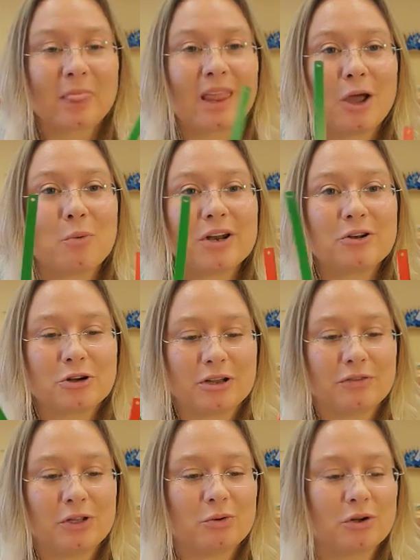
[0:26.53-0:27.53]
I wonder
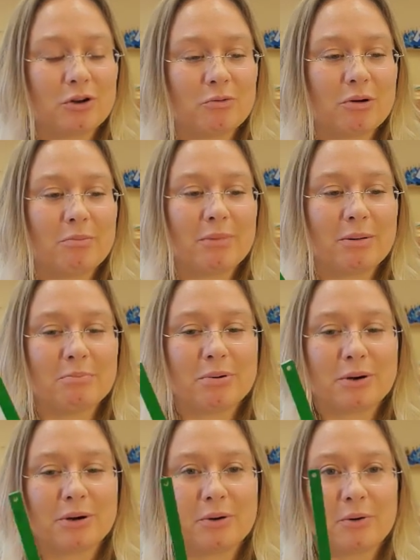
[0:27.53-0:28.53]
if you can
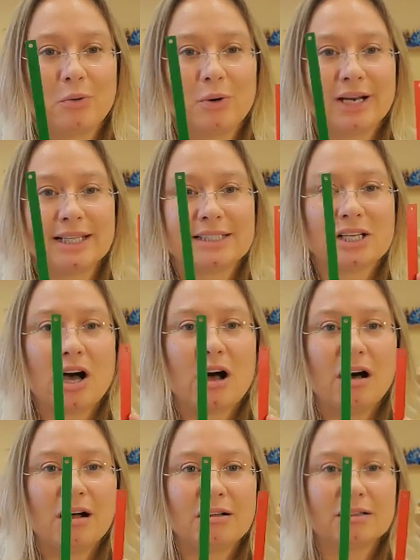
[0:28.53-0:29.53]
remember what it's
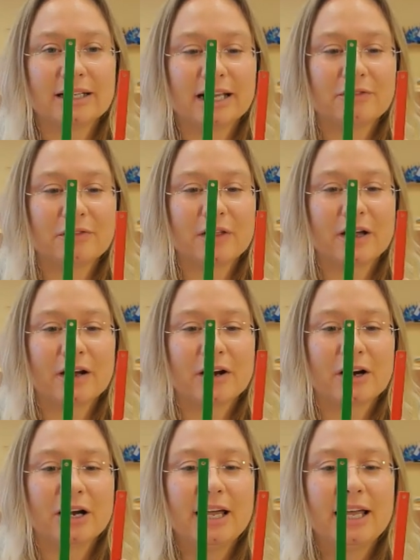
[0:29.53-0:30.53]
called if
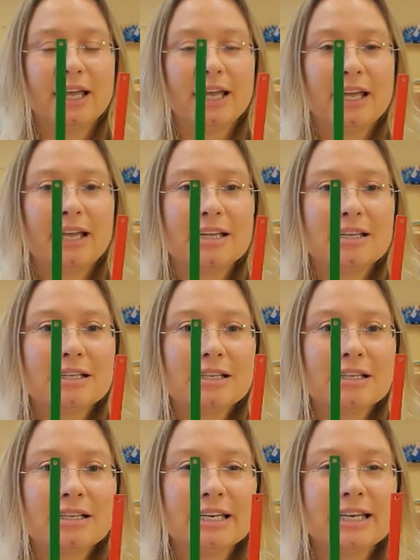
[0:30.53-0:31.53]
they're
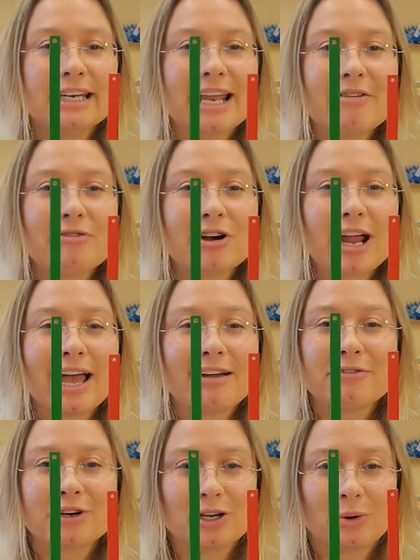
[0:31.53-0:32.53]
never
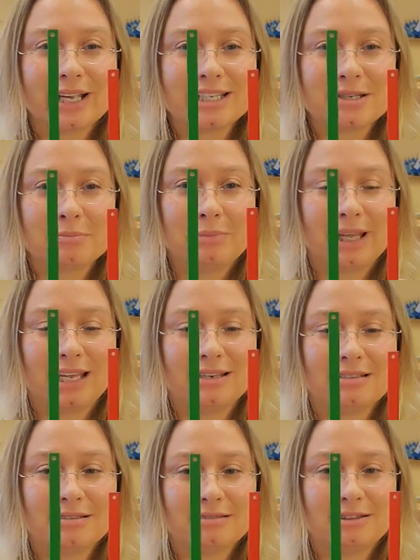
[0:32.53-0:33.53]
ever going to
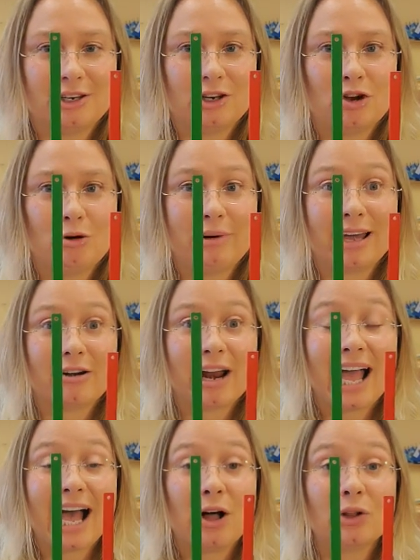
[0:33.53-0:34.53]
meet, no matter
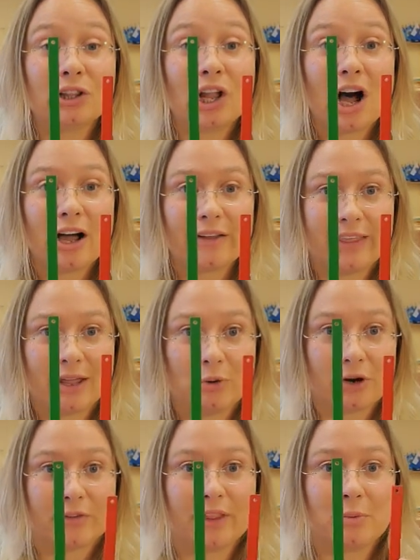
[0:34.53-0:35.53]
how long they
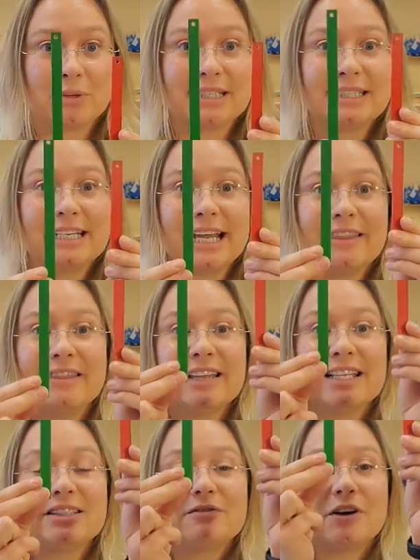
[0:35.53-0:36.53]
were. They would stay
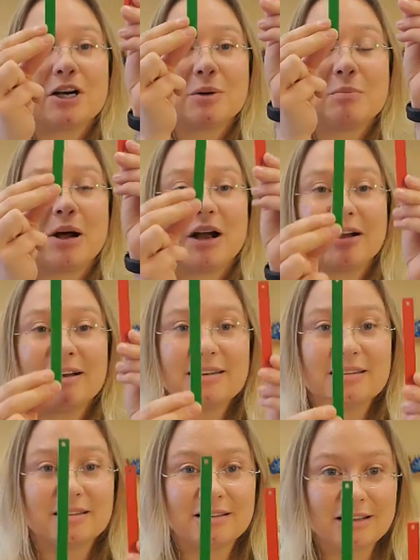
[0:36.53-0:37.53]
this far
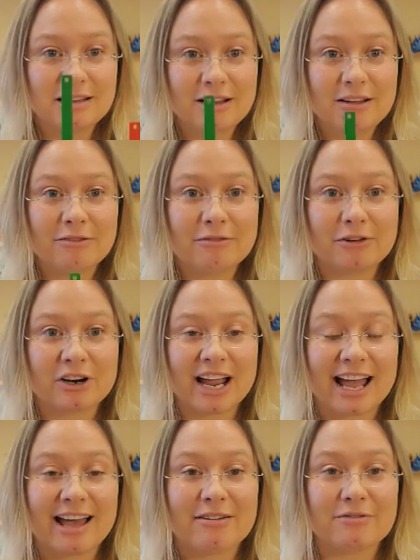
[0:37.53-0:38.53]
apart
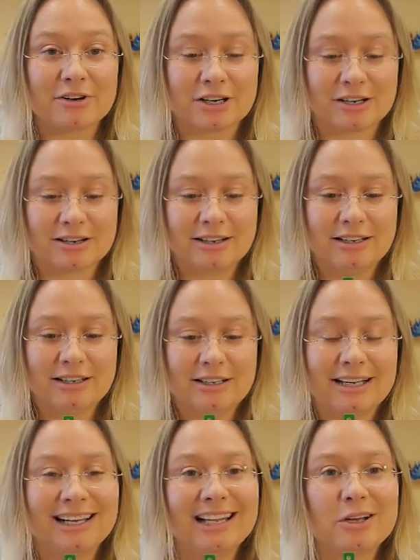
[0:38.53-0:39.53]
forever.
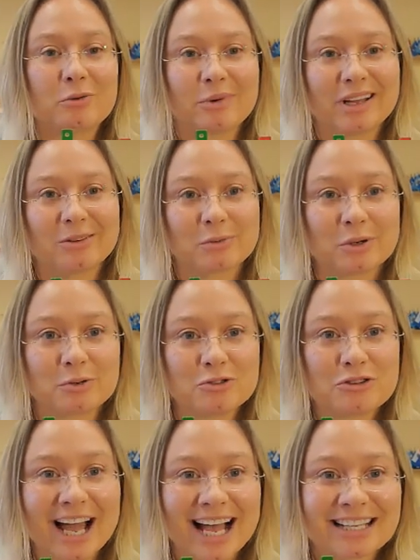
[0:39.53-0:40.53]
Kind of like railroad
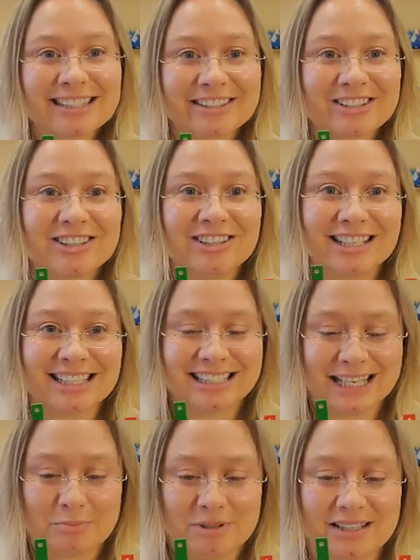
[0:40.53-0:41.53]
tracks are a good
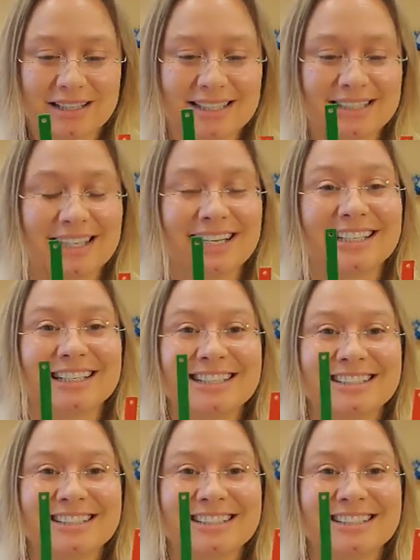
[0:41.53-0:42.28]
example of this line.